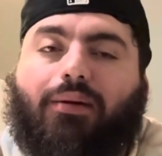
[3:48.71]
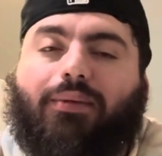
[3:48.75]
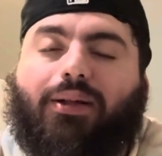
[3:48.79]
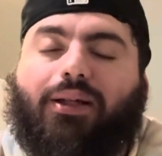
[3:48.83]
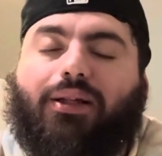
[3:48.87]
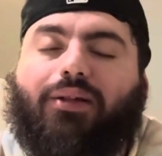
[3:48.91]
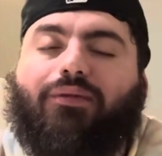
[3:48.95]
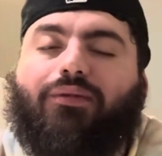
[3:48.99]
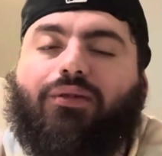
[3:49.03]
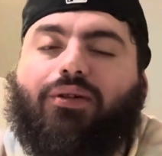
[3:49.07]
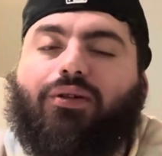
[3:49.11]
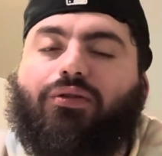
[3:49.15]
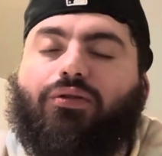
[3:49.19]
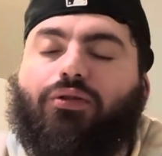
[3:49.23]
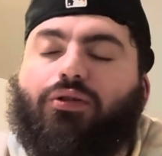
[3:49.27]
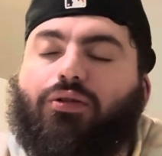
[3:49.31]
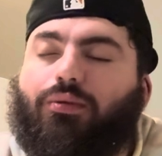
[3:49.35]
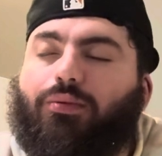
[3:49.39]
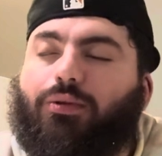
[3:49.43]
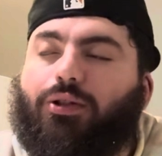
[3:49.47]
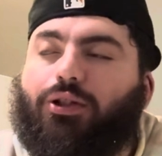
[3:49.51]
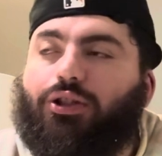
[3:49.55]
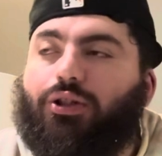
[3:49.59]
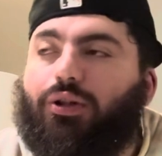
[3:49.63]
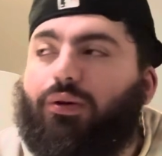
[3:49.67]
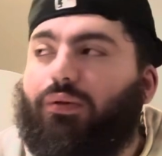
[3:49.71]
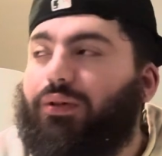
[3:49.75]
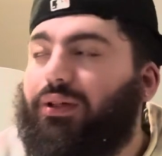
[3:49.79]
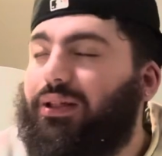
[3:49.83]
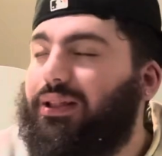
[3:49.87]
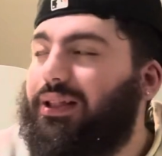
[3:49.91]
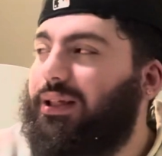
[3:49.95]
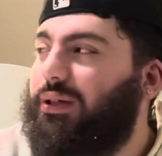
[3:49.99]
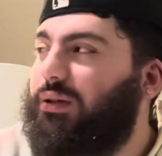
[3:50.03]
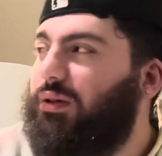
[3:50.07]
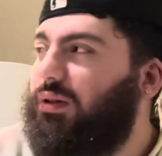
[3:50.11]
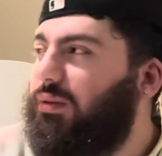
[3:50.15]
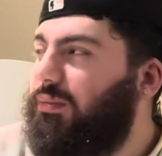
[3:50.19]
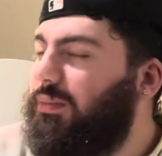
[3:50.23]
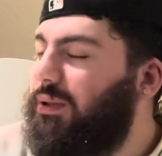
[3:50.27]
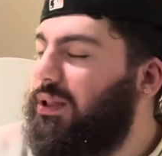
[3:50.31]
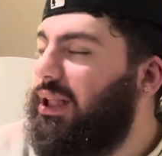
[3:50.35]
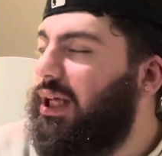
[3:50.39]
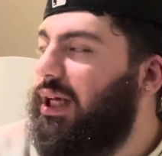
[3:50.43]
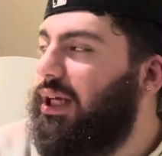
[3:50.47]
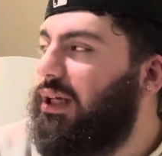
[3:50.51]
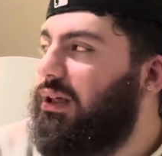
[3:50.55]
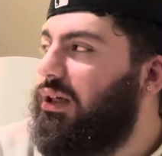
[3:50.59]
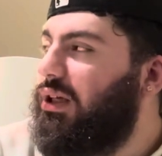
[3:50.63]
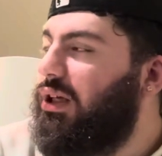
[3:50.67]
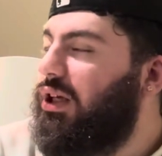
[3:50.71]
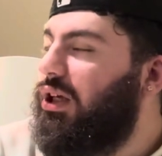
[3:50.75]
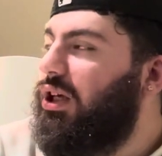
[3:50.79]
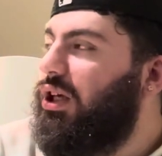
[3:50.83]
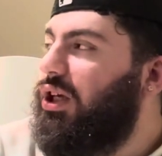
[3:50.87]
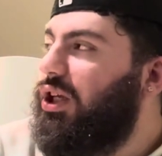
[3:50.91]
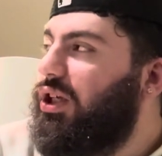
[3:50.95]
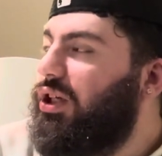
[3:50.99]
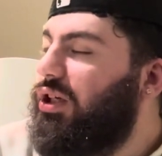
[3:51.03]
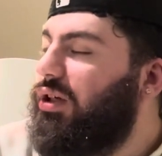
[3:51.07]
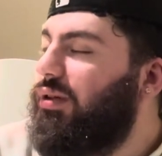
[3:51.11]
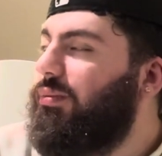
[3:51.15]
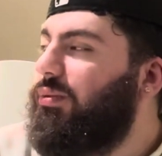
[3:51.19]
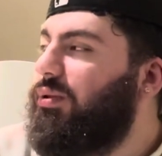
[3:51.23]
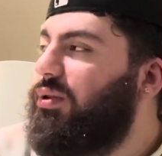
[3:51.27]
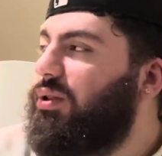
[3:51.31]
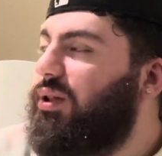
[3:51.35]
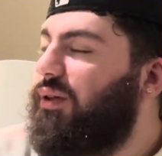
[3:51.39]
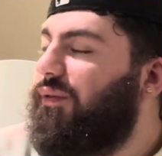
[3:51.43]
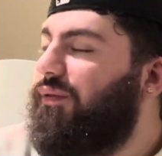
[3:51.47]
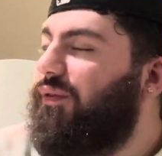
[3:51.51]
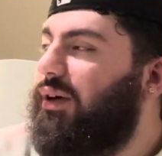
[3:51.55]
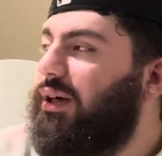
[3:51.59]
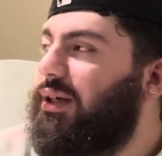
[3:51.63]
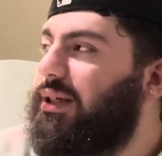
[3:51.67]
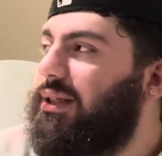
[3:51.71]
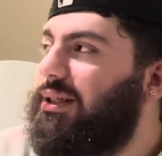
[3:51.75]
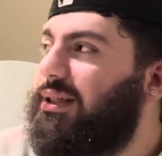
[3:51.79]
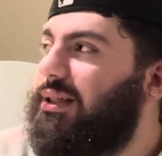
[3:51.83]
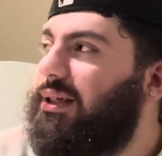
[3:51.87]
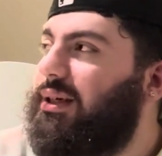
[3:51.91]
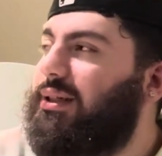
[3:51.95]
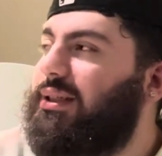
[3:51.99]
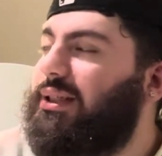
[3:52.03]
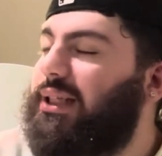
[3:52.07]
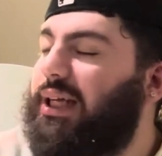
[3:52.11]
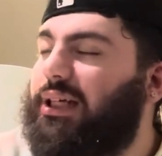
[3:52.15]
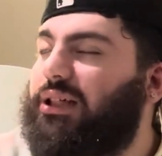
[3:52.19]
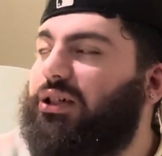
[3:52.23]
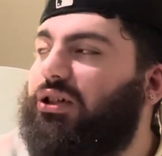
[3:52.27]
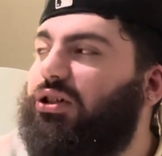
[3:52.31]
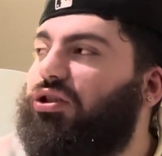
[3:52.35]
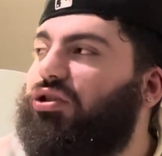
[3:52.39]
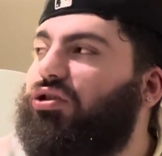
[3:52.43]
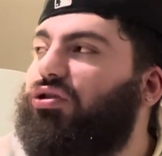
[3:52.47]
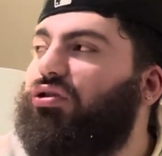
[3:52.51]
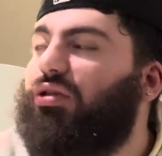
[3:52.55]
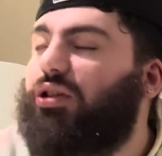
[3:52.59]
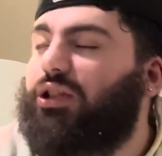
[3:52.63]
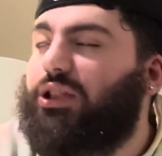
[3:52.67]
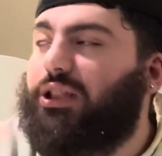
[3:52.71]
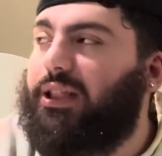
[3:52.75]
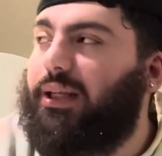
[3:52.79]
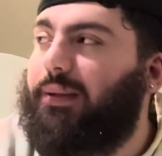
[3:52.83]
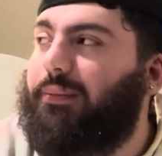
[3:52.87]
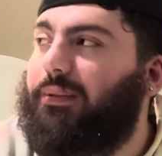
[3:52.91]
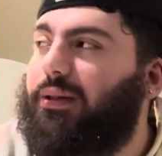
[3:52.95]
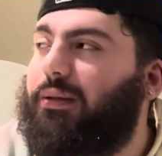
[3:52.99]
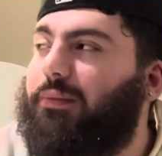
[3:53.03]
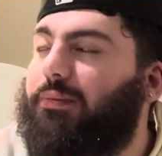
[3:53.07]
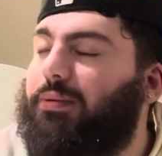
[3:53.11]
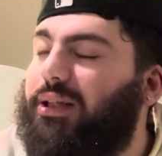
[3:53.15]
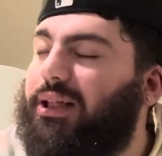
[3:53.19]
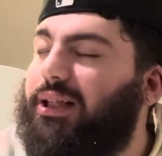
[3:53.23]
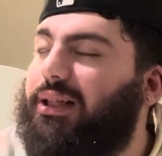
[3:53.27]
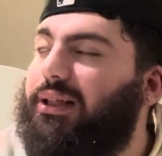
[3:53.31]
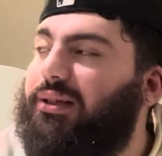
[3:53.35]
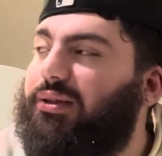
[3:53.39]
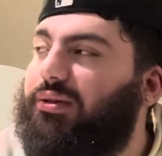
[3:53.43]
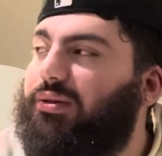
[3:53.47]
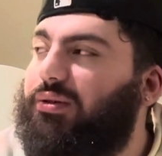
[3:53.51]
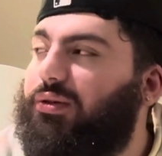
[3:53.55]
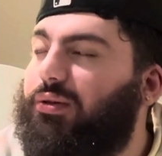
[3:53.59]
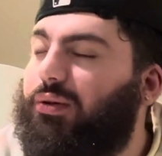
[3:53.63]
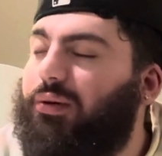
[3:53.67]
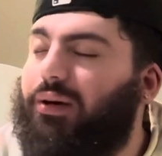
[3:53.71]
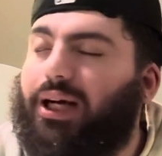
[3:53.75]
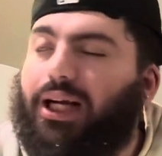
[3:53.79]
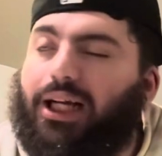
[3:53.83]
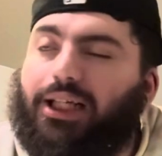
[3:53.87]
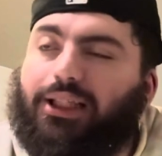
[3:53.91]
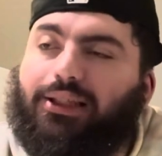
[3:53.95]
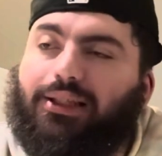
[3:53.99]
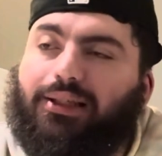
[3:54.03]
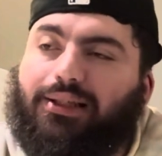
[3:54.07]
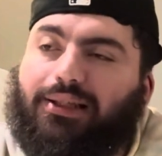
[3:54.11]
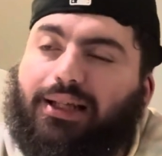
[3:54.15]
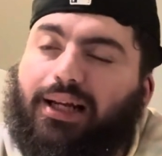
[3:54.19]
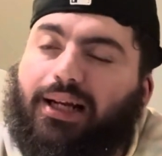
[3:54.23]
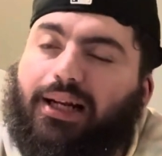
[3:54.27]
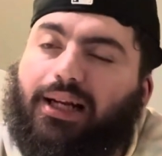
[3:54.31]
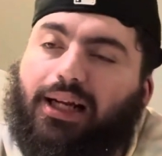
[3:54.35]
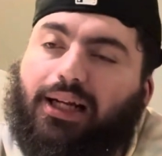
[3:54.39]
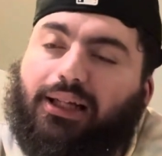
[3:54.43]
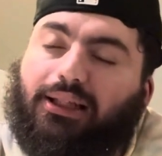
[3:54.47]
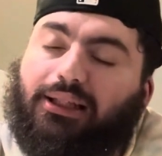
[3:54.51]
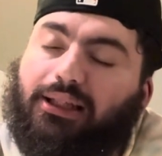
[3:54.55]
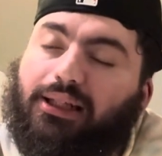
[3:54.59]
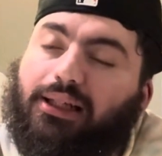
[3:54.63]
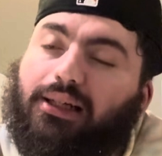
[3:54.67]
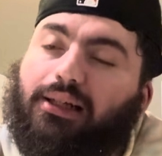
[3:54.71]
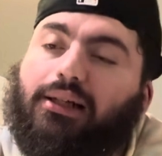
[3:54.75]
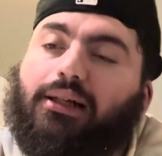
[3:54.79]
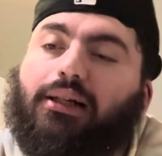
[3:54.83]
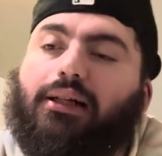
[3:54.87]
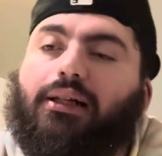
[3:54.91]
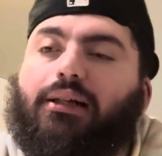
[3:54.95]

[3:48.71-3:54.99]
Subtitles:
Like, even if you do be joking, like, you'll be like, your music fucking sucks. That could crush them completely. So don't actually say that shit.